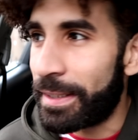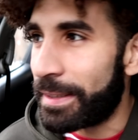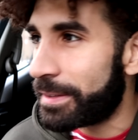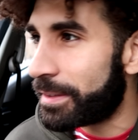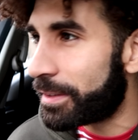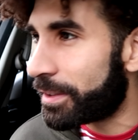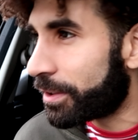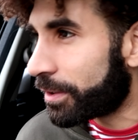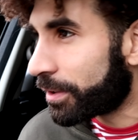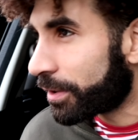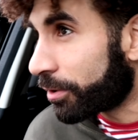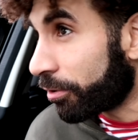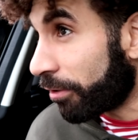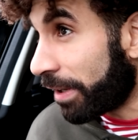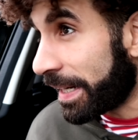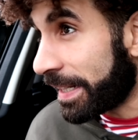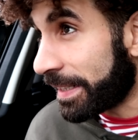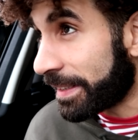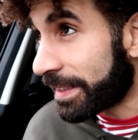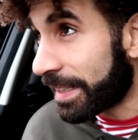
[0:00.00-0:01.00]
it's
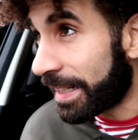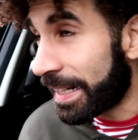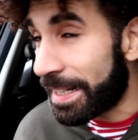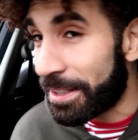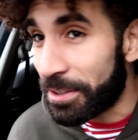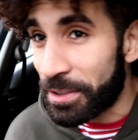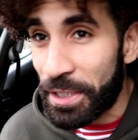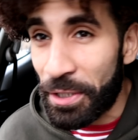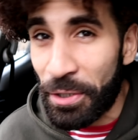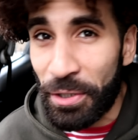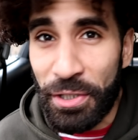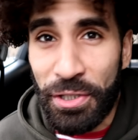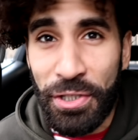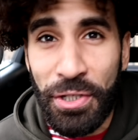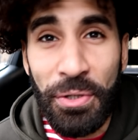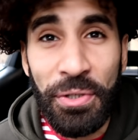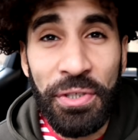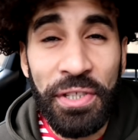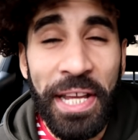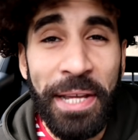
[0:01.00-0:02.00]
grey and cloudy on a
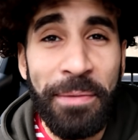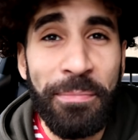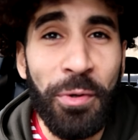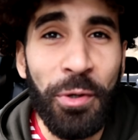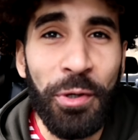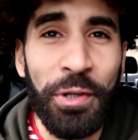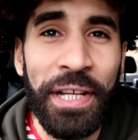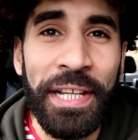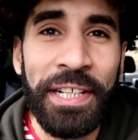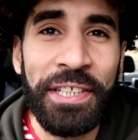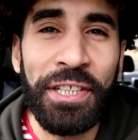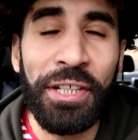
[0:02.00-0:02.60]
Tuesday morning